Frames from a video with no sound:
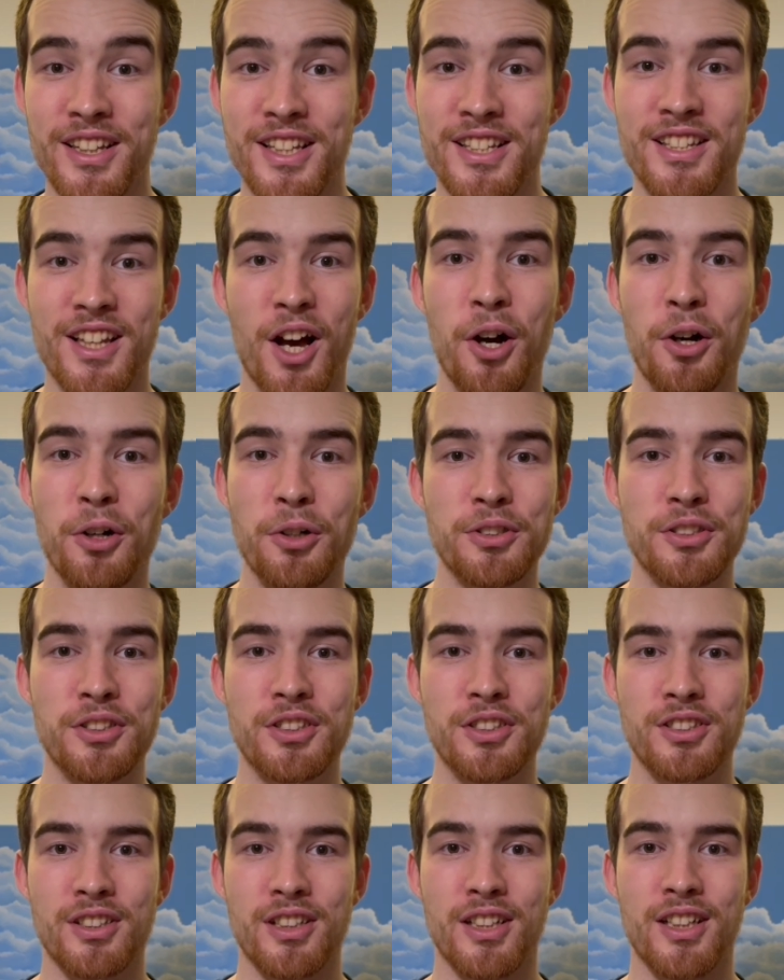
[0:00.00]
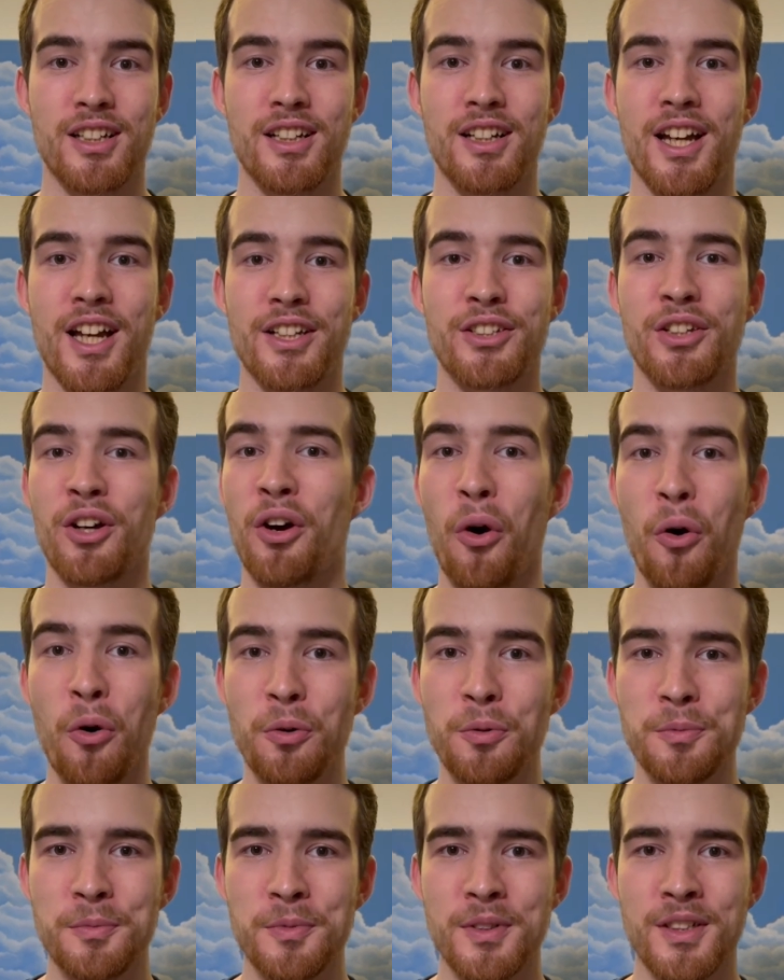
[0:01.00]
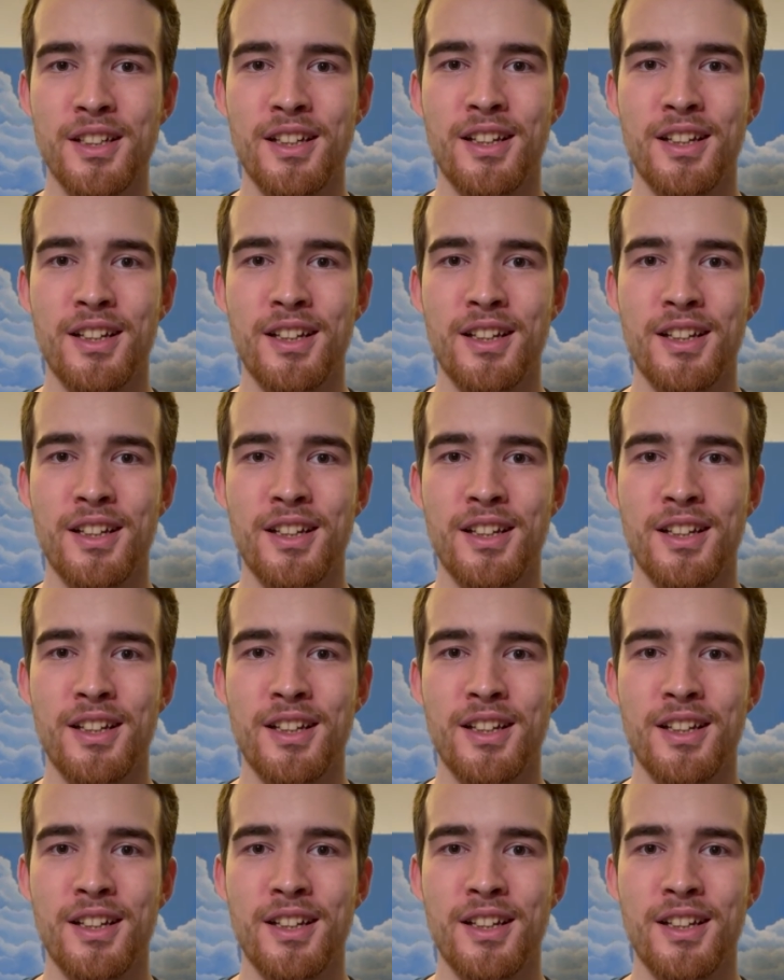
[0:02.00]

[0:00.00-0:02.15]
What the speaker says: this out at home.